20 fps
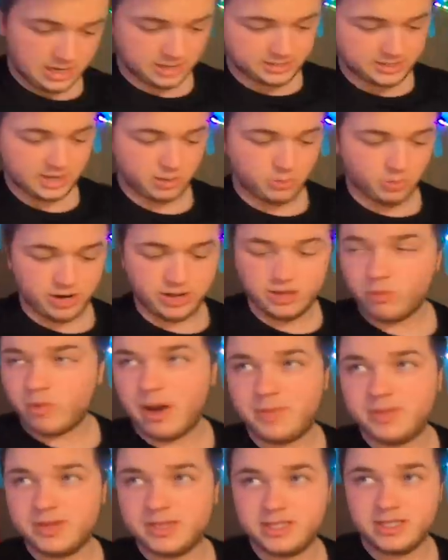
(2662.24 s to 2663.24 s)
I'll take one of the
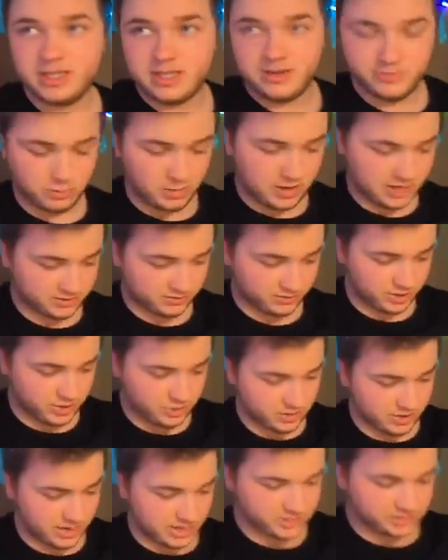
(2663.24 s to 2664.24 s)
weapons and leave the rest for
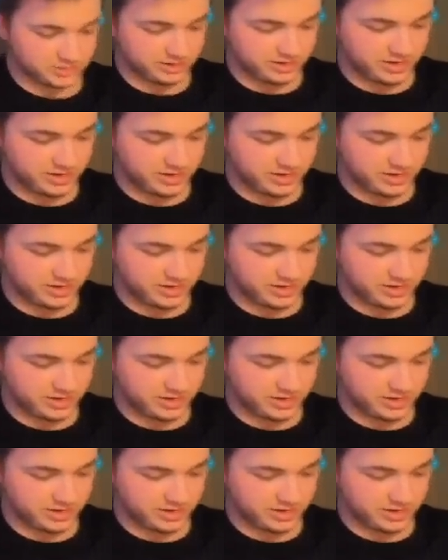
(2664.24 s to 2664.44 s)
you in case you